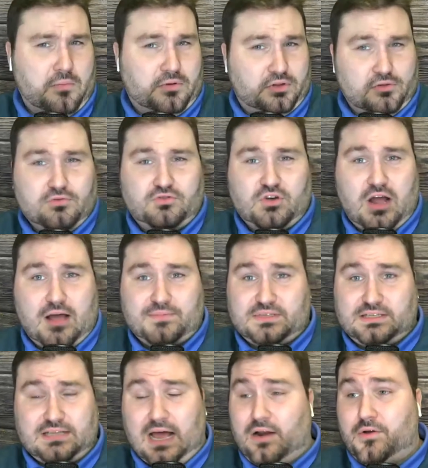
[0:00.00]
them glue drops
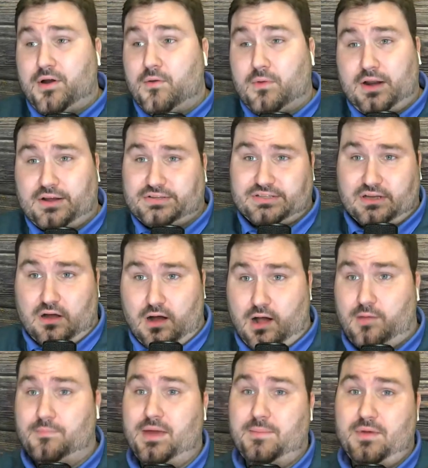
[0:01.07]
because I don't know what else to call
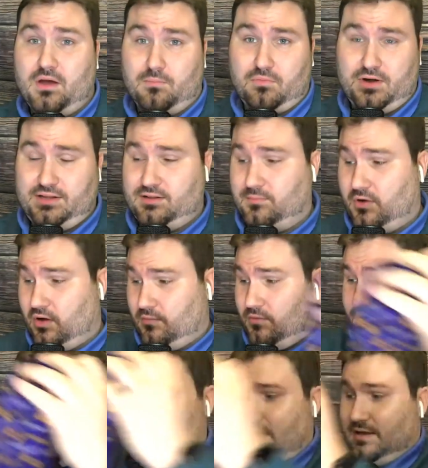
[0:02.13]
them. Maybe I'll bring them on one
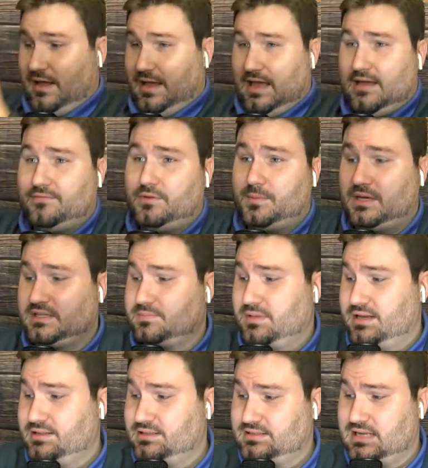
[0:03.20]
day and like have them
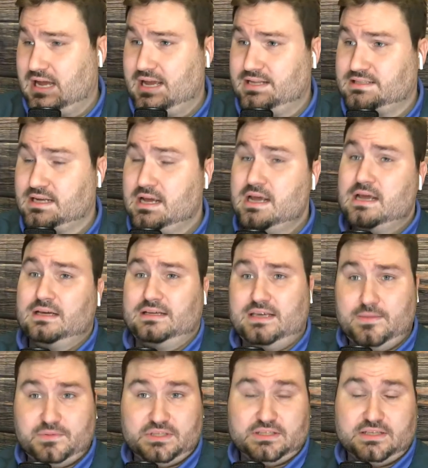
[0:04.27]
explain the science.
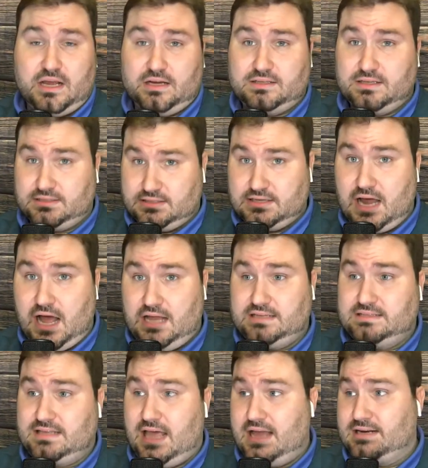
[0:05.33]
Keeps the sock, does not
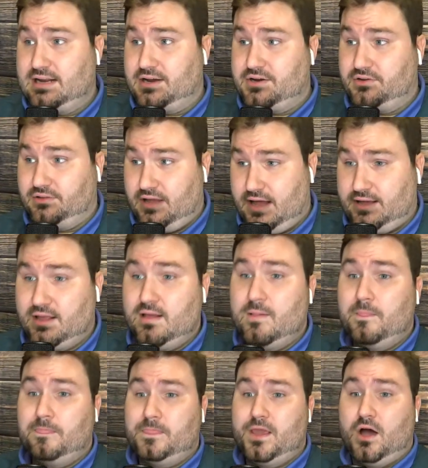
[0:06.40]
sag down your leg.
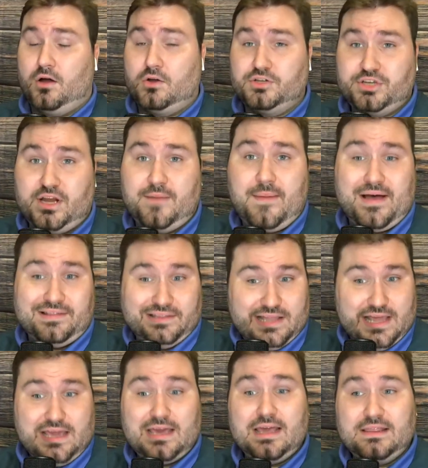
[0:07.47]
Y'all go check them out.
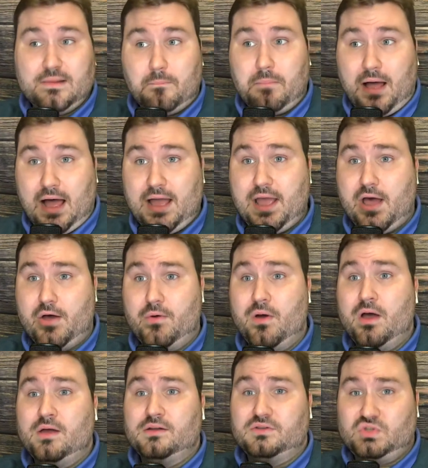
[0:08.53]
Link in the bio
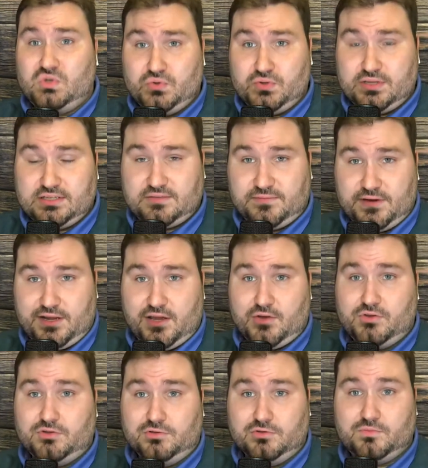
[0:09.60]
to this video.
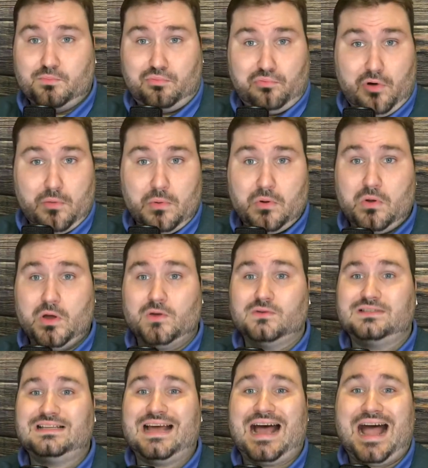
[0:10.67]
Use promo
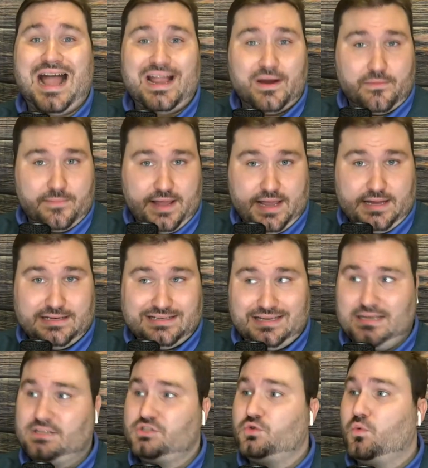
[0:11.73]
code TigerBait to
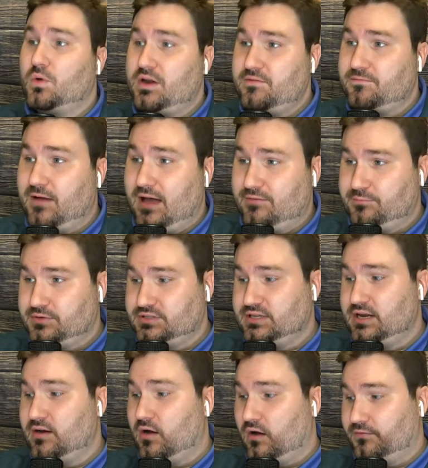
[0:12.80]
get
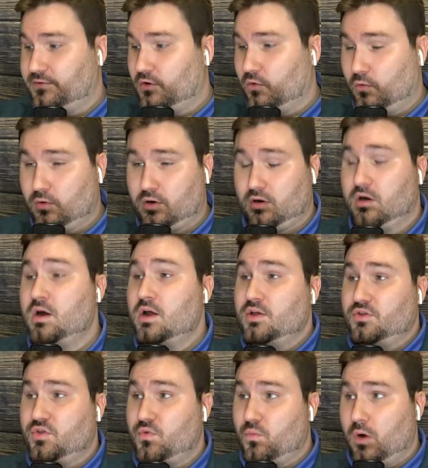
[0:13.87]
25% off your order.
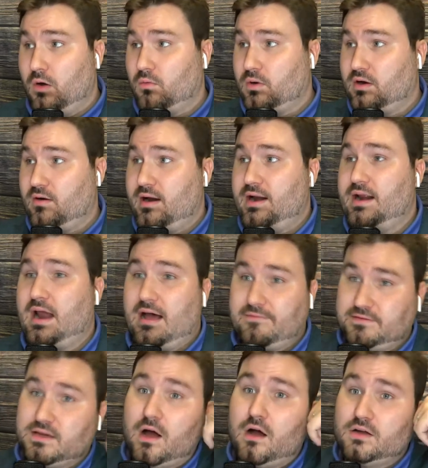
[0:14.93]
You won't regret it. I've
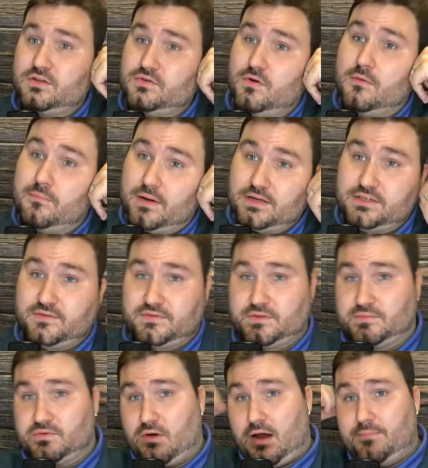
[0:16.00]
talked to a bunch of
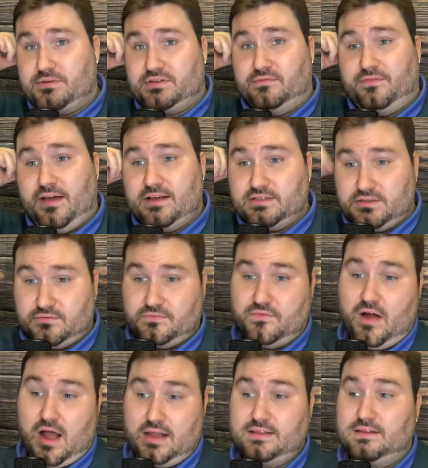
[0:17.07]
subscribers and fans that've
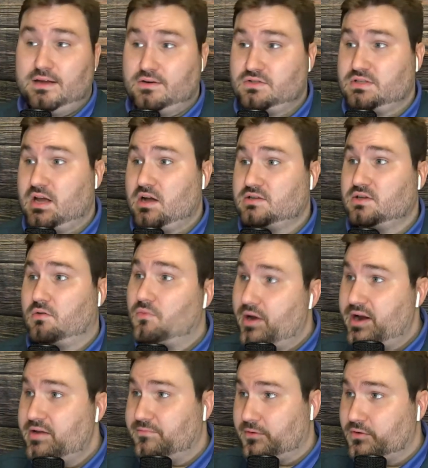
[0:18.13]
gotten their socks
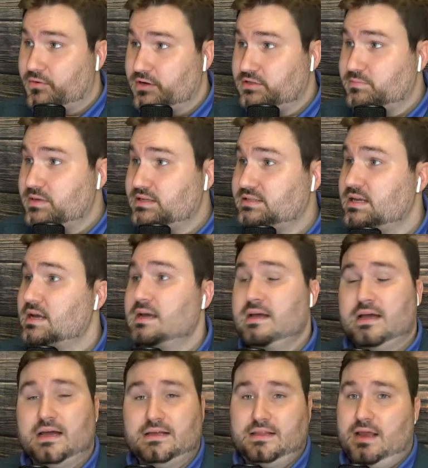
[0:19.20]
already for Christmas,
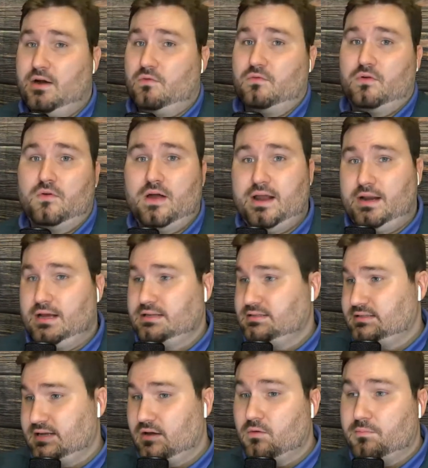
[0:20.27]
and they don't regret a
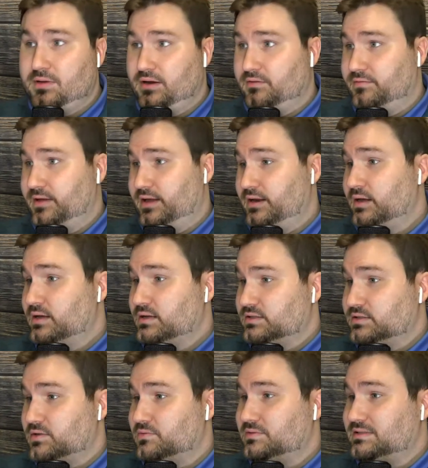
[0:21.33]
single bit of it.
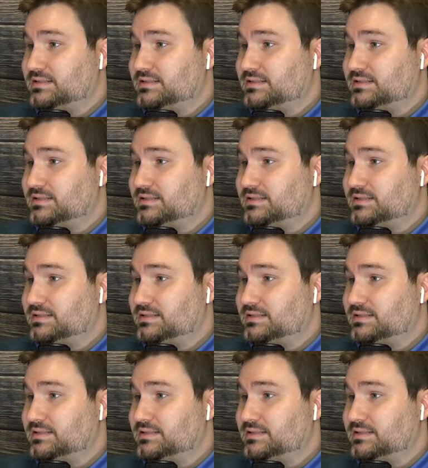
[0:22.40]
So